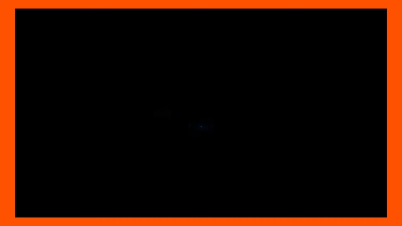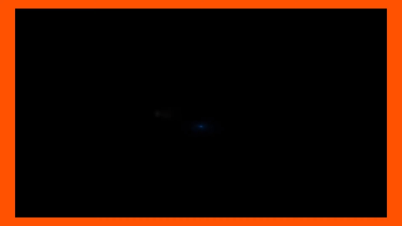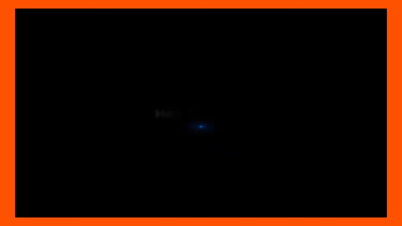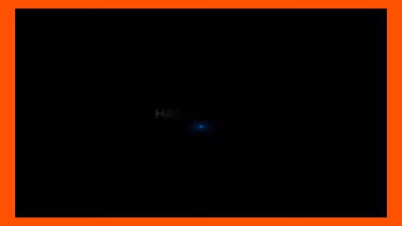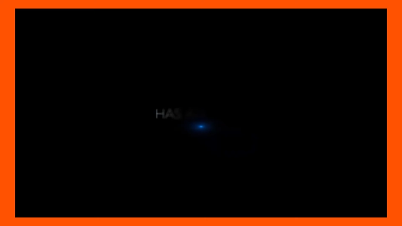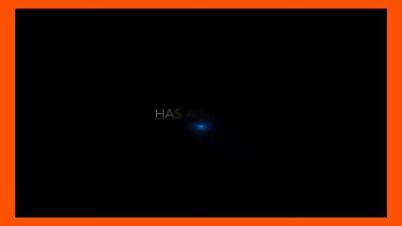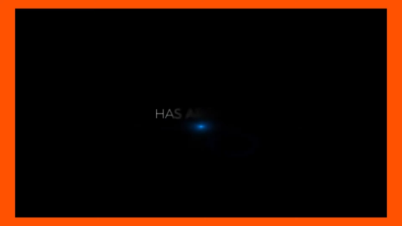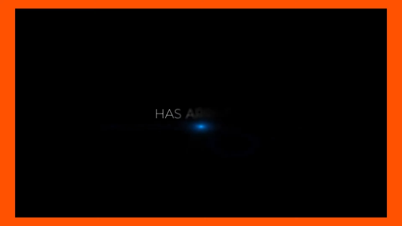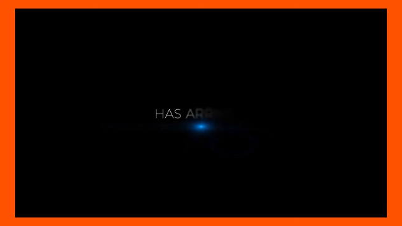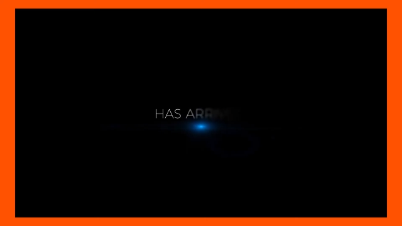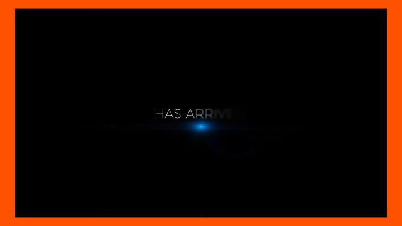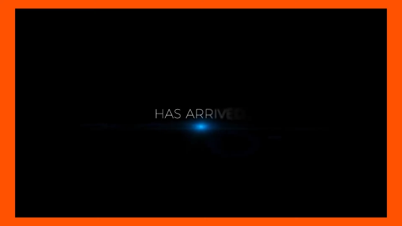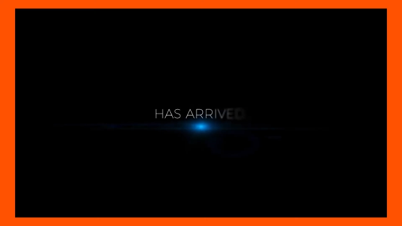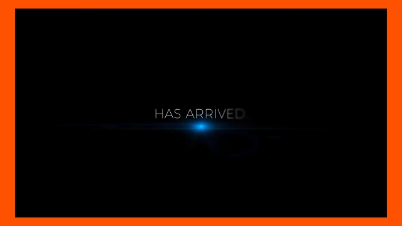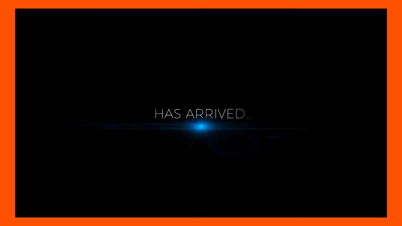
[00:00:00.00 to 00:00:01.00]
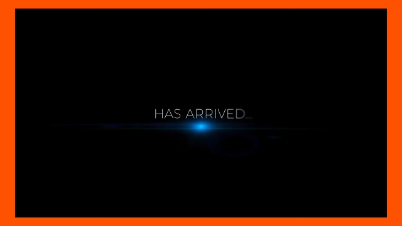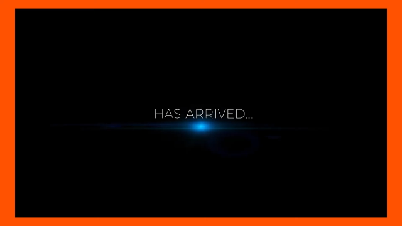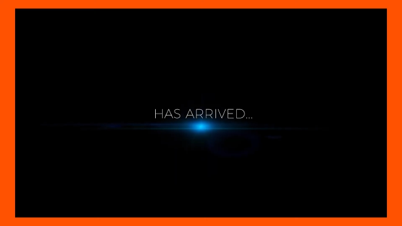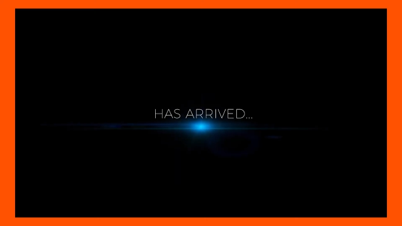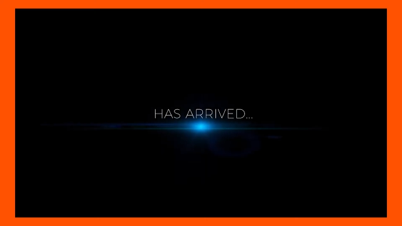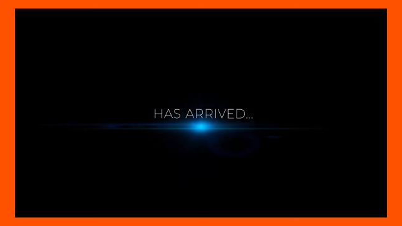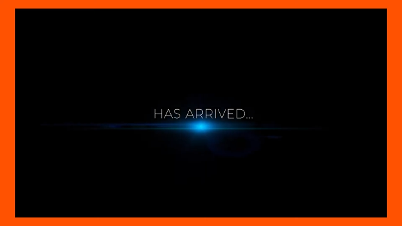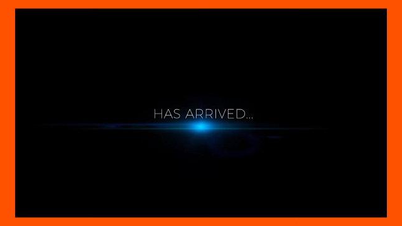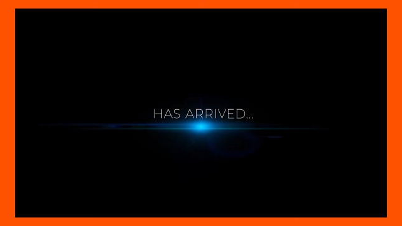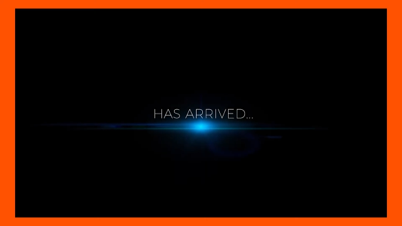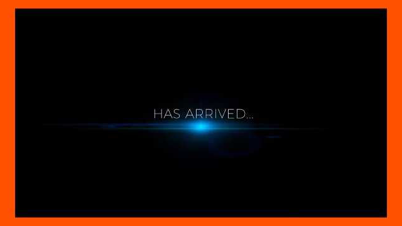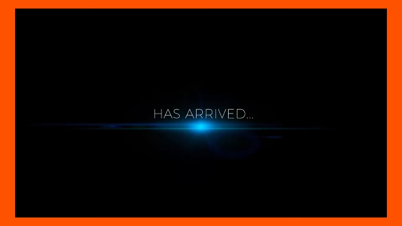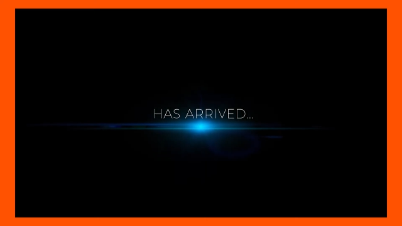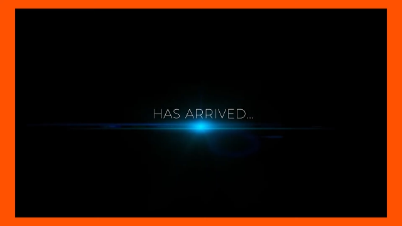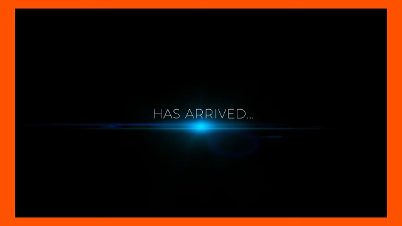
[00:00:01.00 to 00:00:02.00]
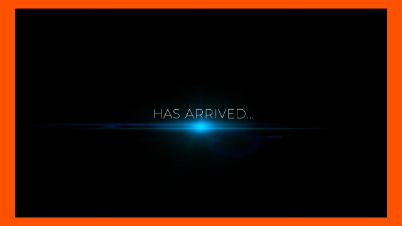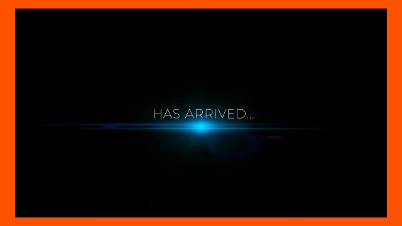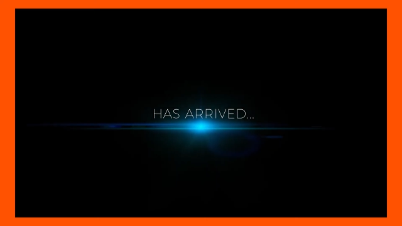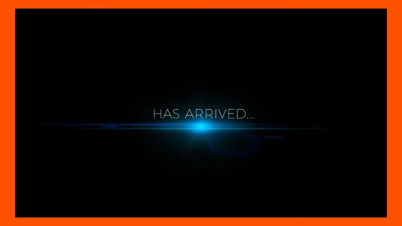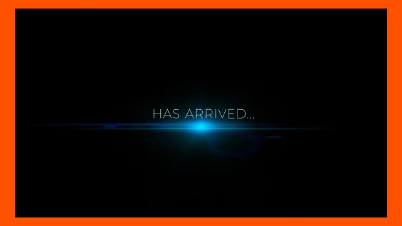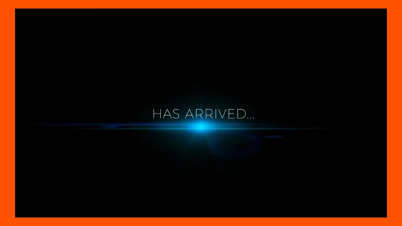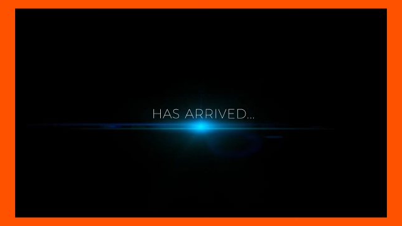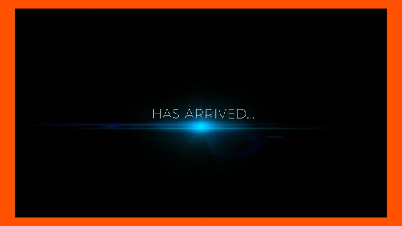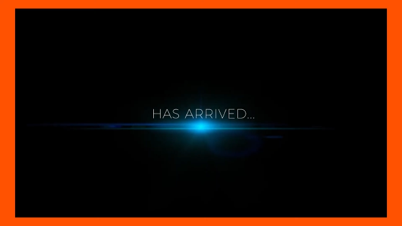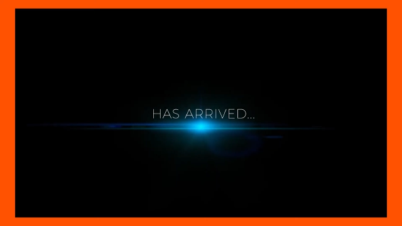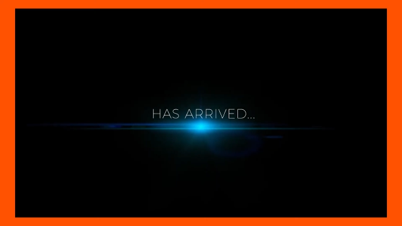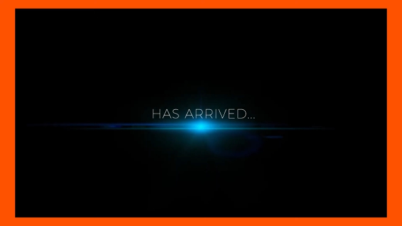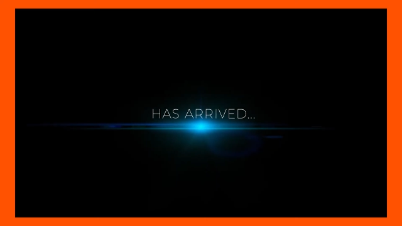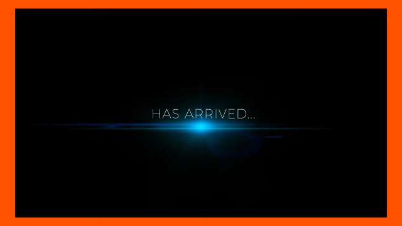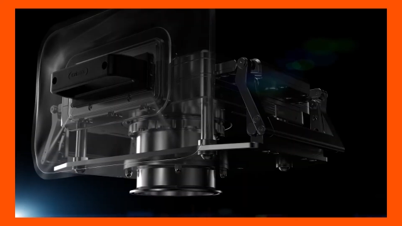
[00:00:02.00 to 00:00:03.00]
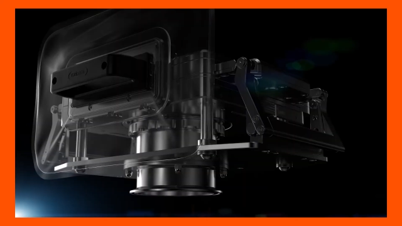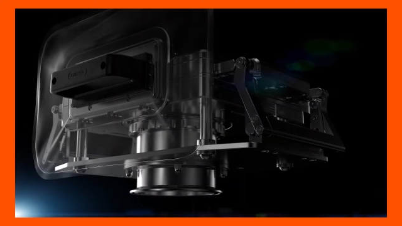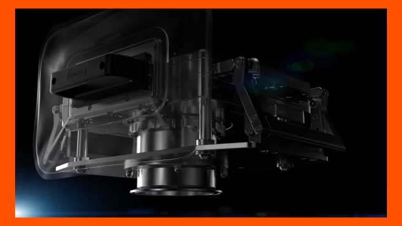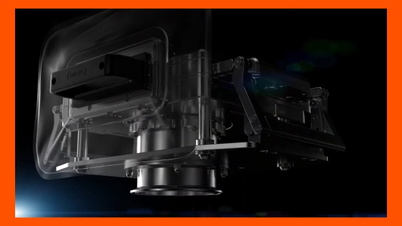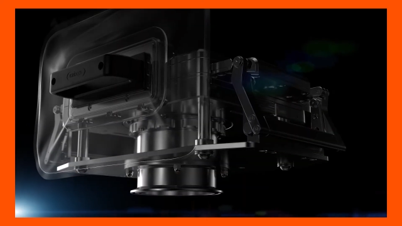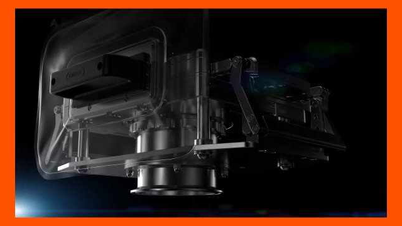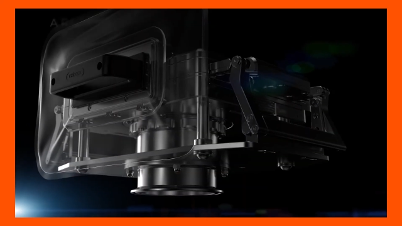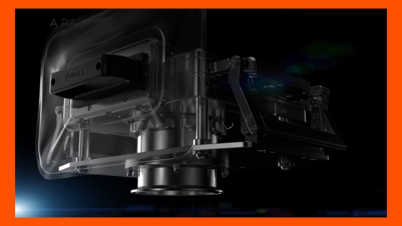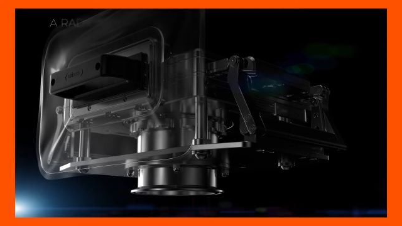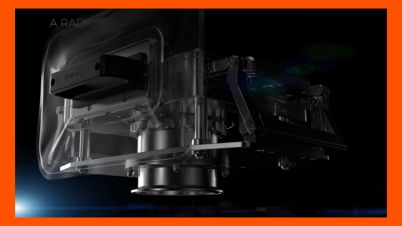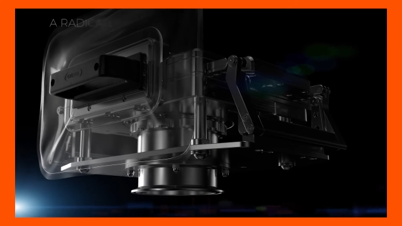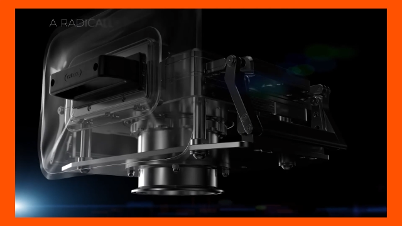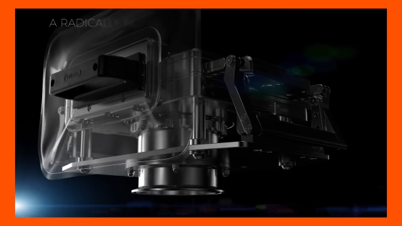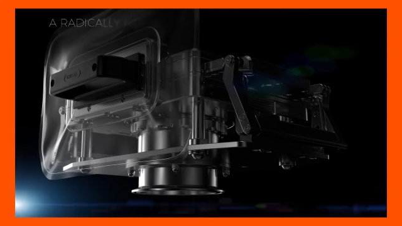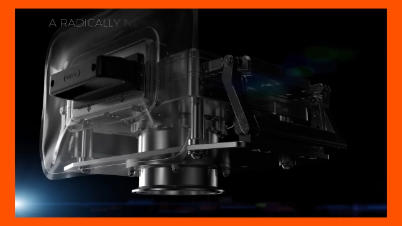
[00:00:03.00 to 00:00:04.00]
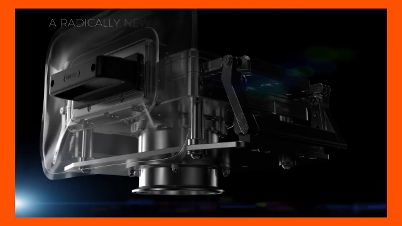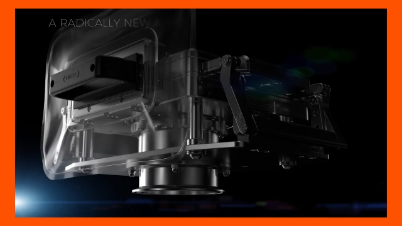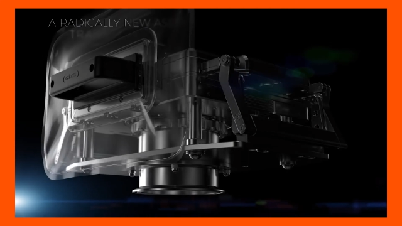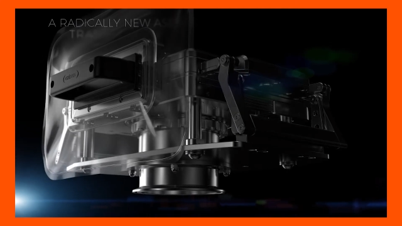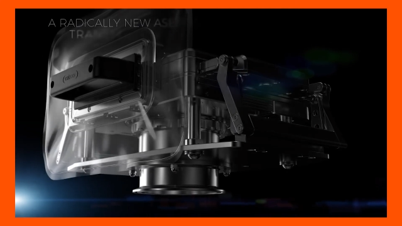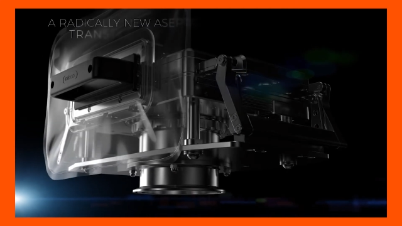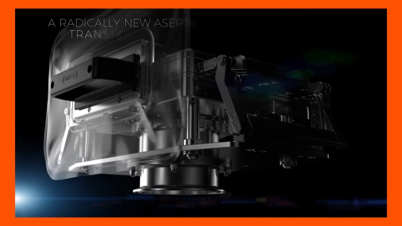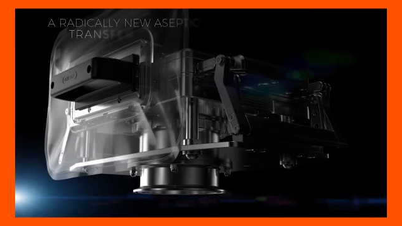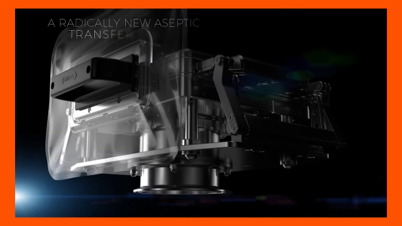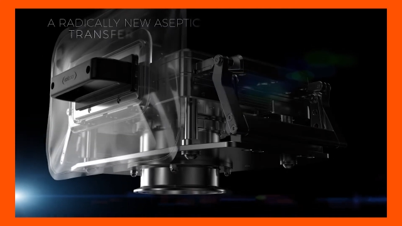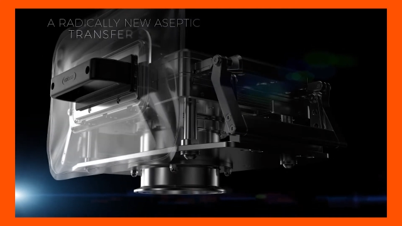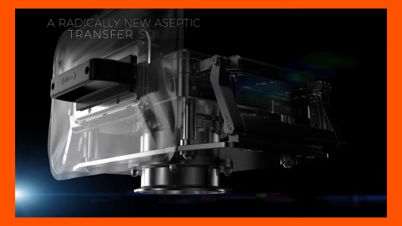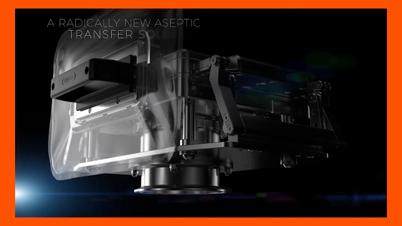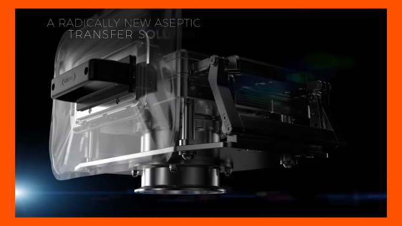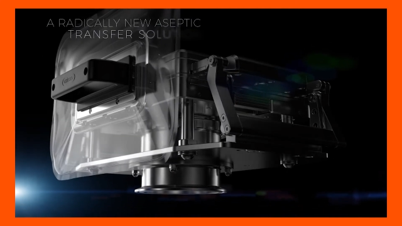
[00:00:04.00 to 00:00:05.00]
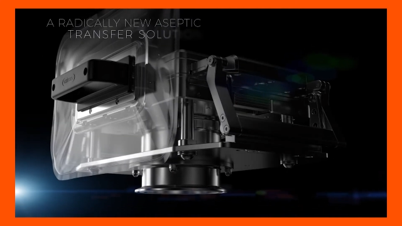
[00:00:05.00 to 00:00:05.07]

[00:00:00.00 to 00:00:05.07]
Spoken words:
No face is visible, so there are no lips to read.